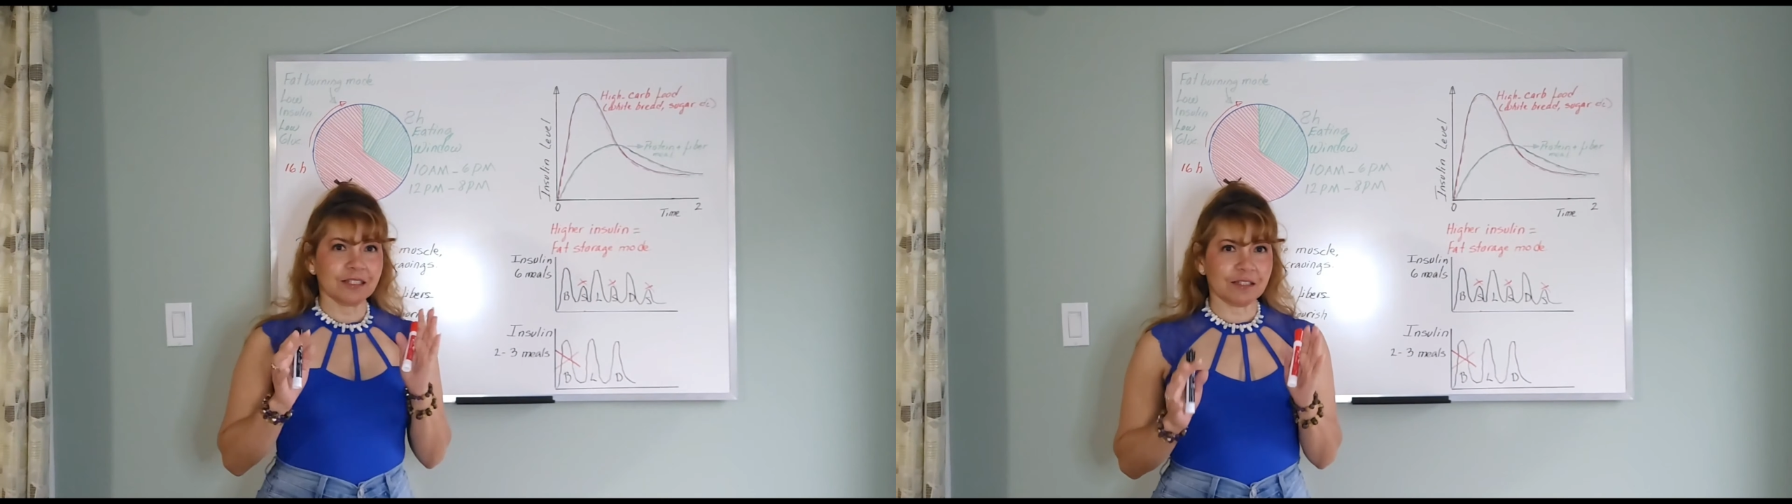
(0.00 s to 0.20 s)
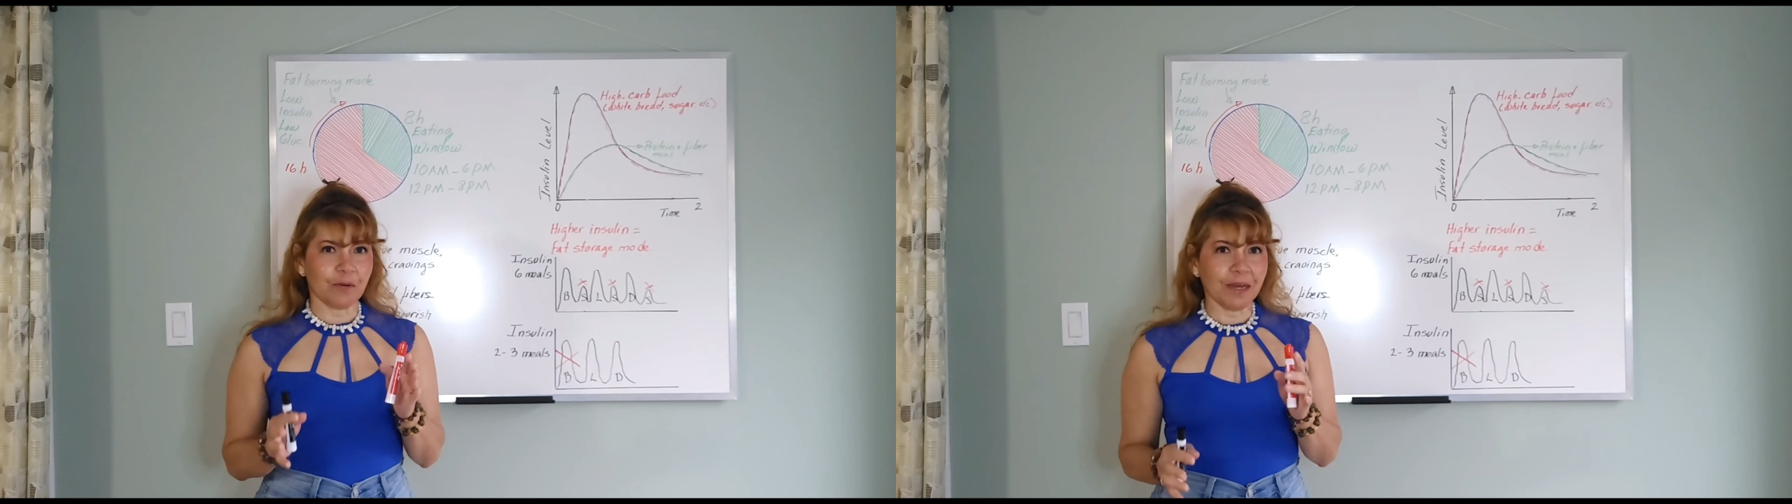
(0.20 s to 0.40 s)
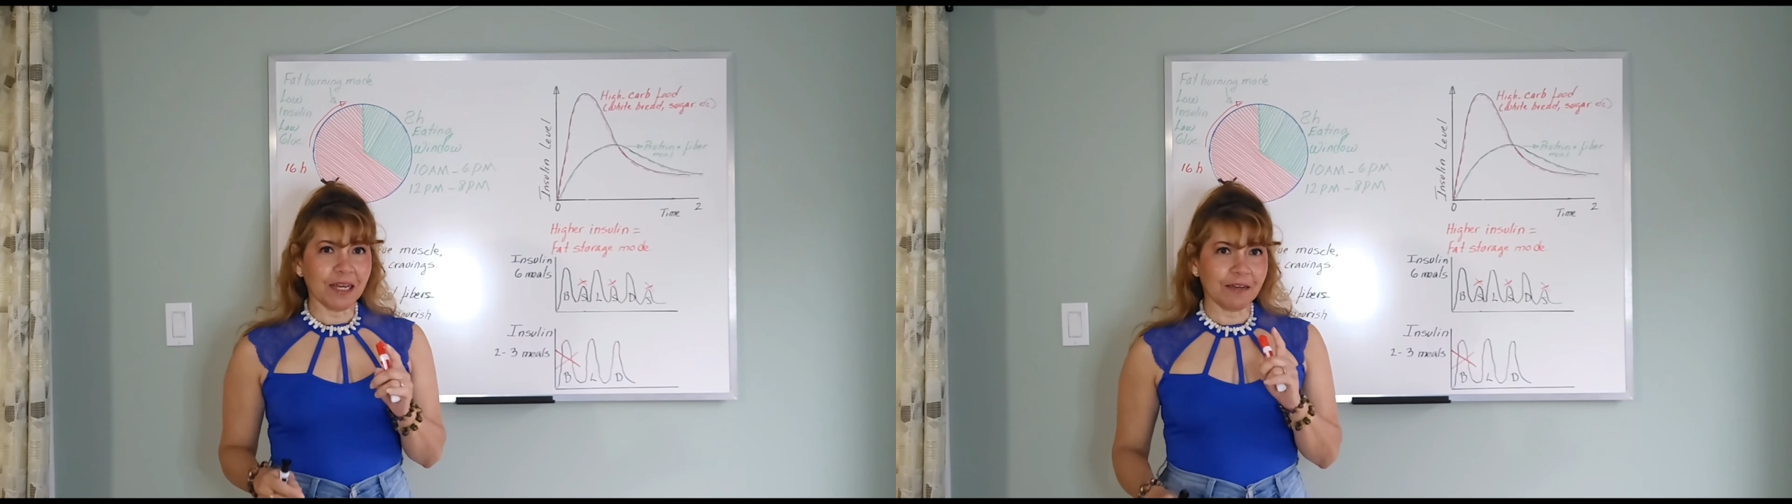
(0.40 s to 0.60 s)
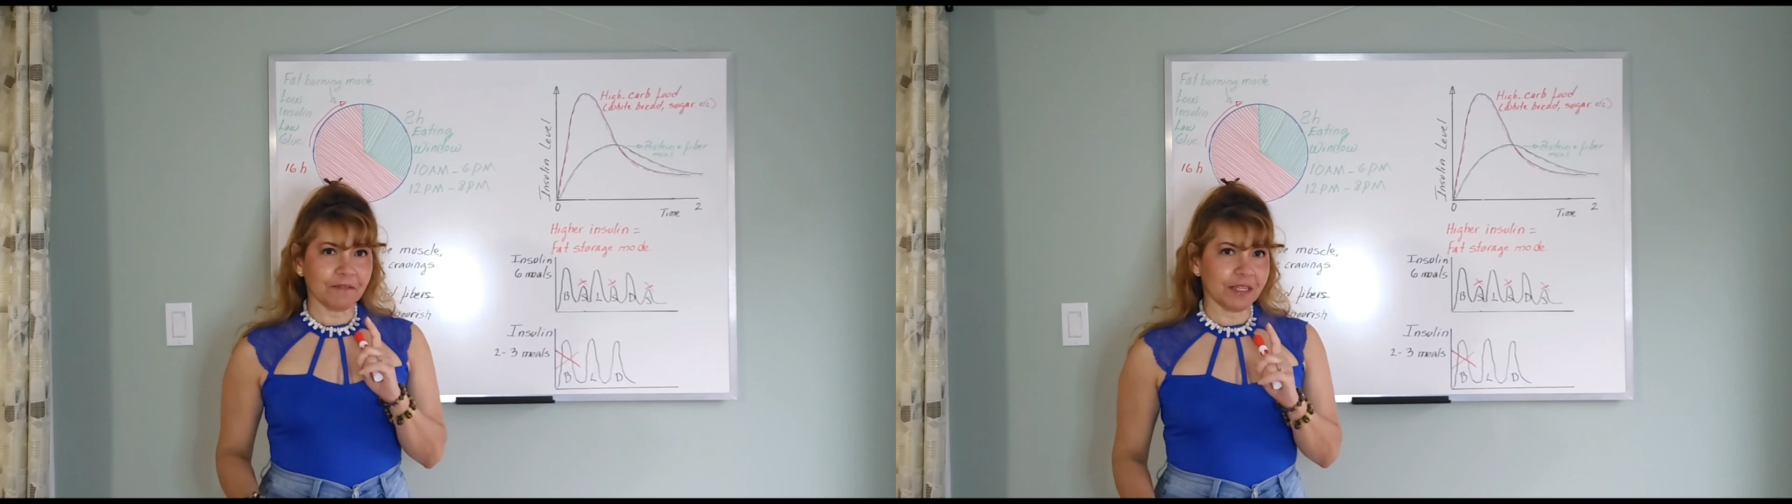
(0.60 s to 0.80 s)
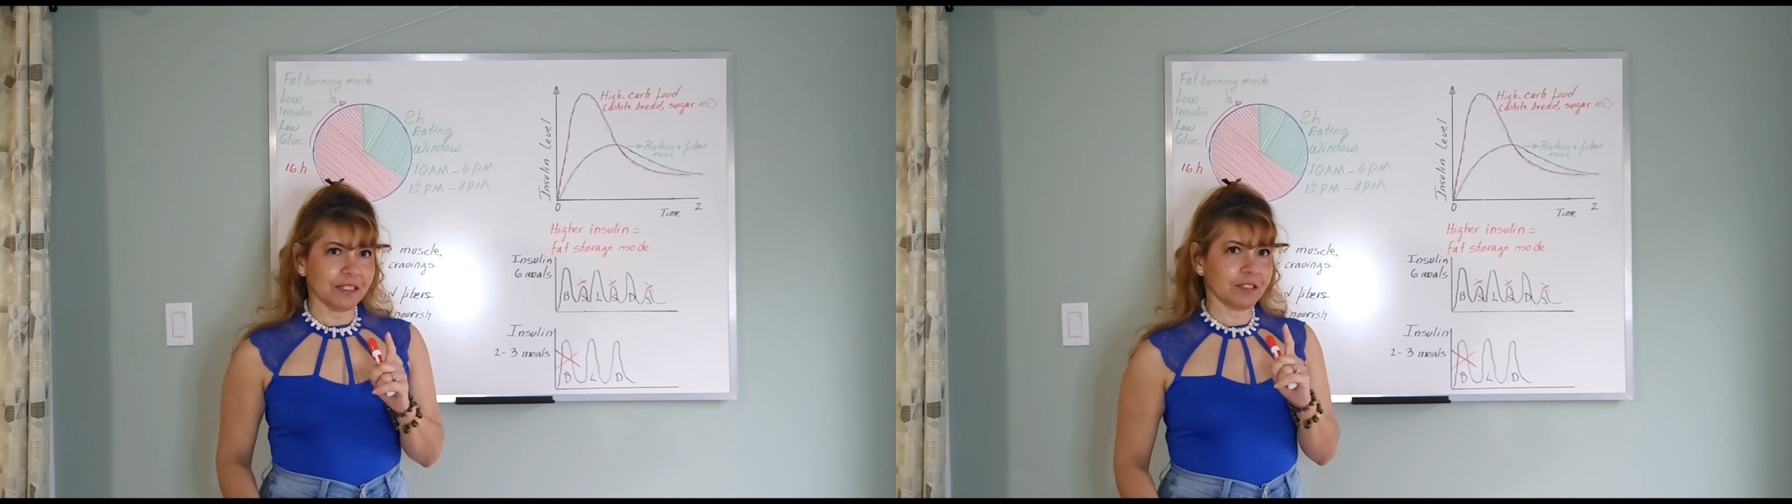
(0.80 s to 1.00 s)
So I
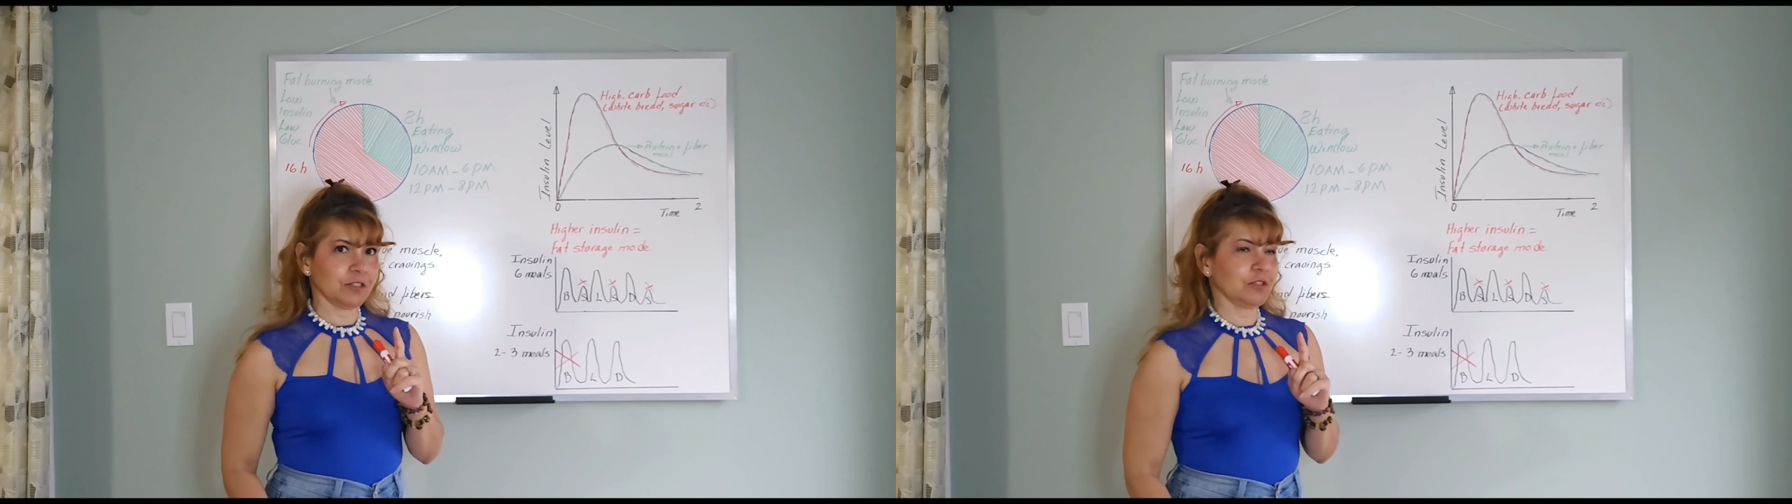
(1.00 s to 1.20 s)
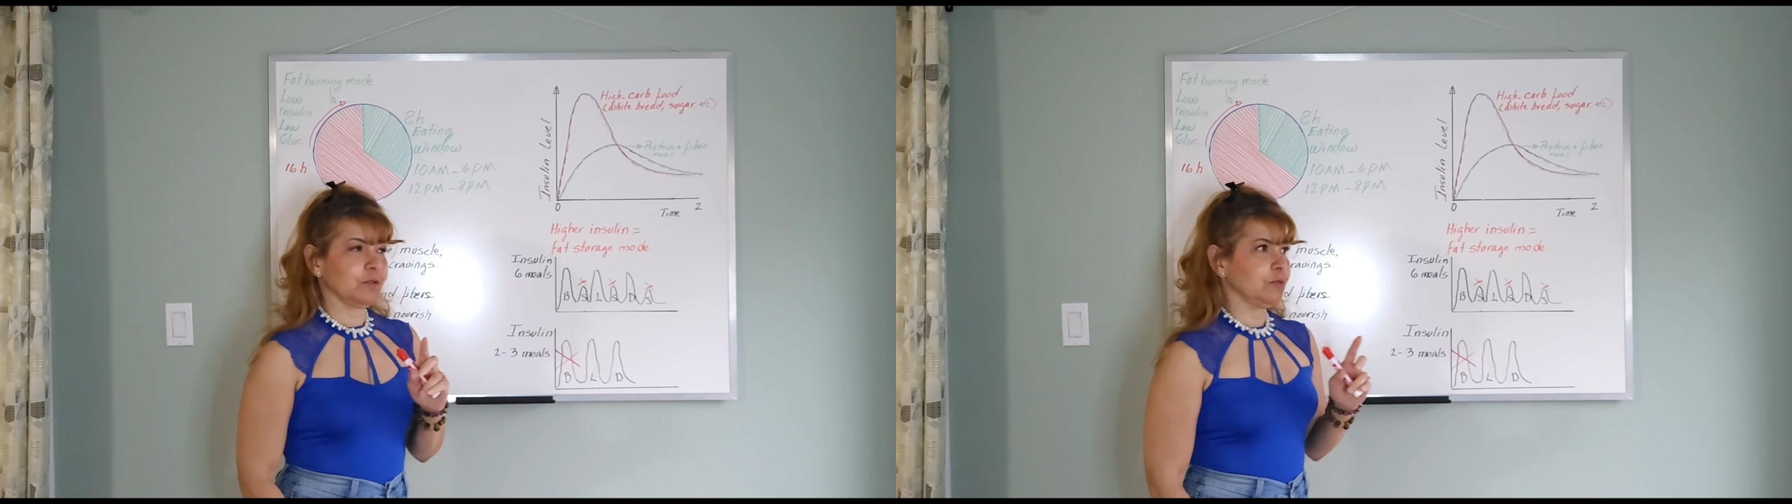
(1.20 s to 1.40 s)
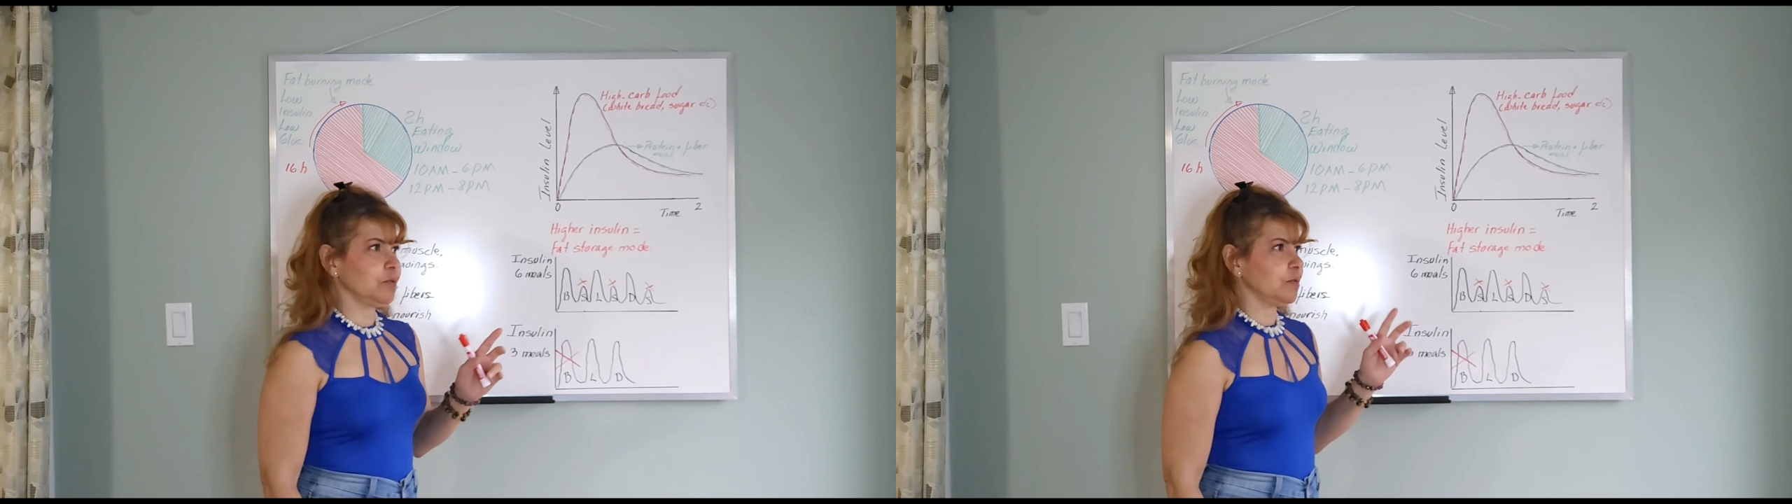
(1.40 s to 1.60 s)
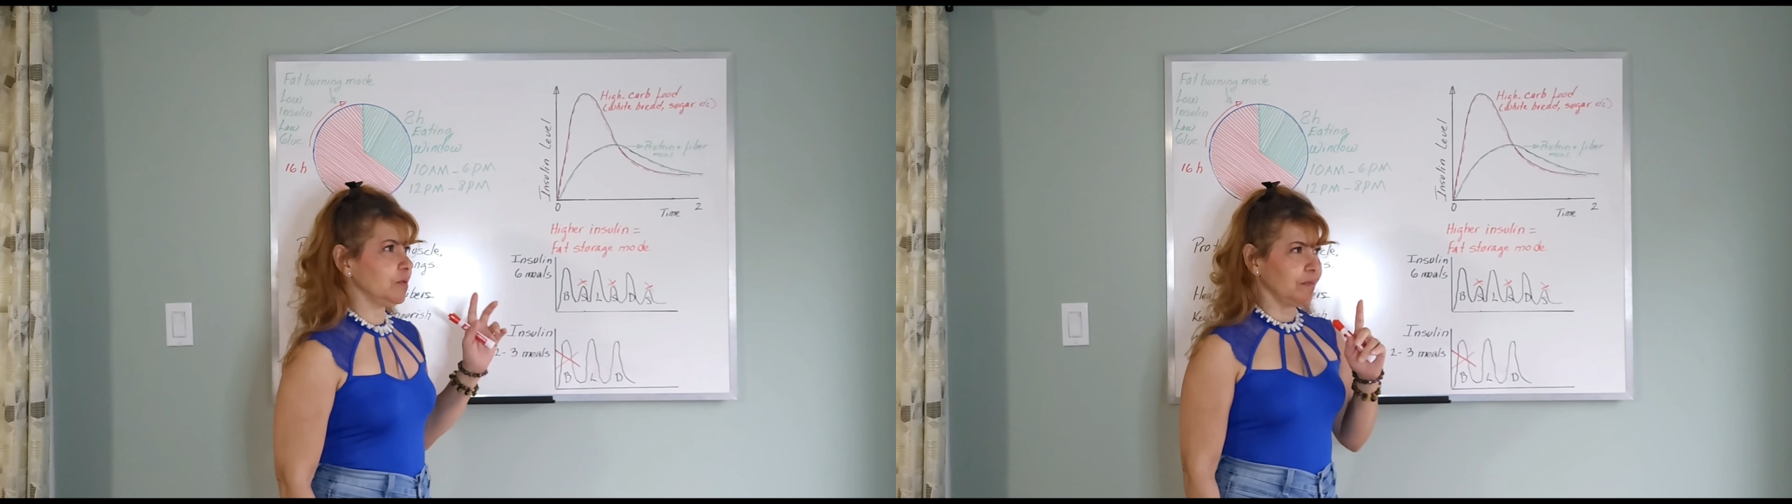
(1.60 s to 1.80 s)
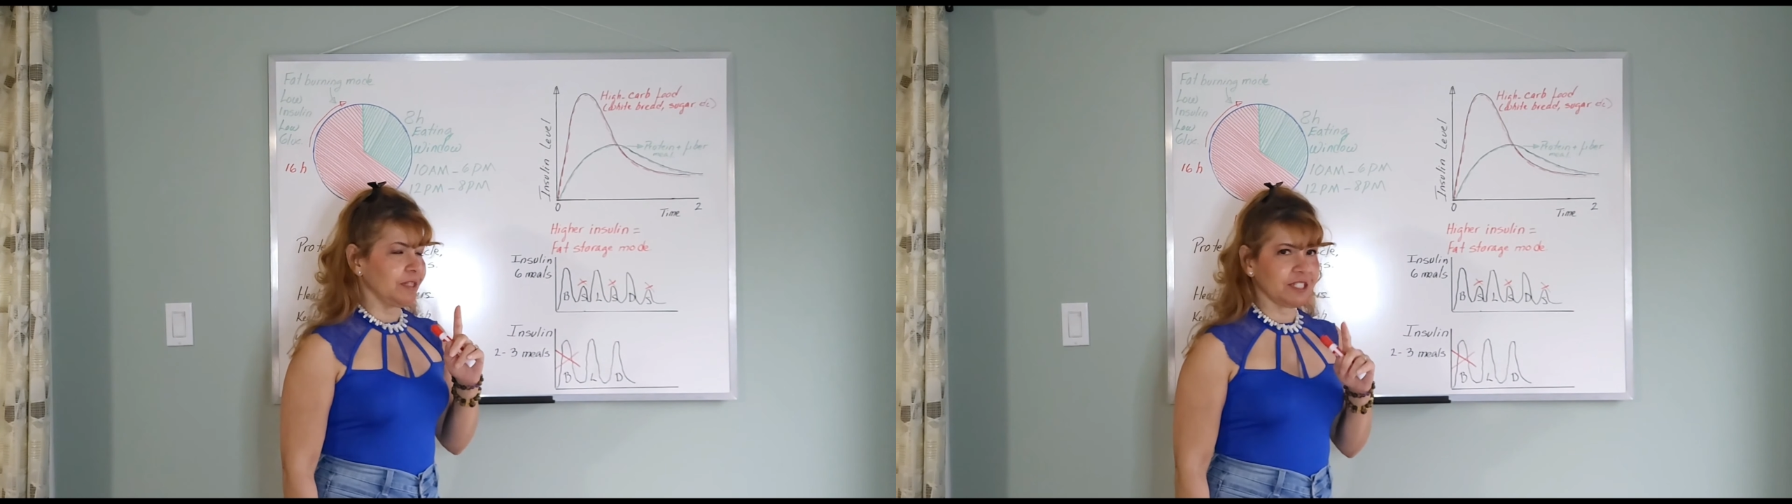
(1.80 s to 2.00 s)
have these two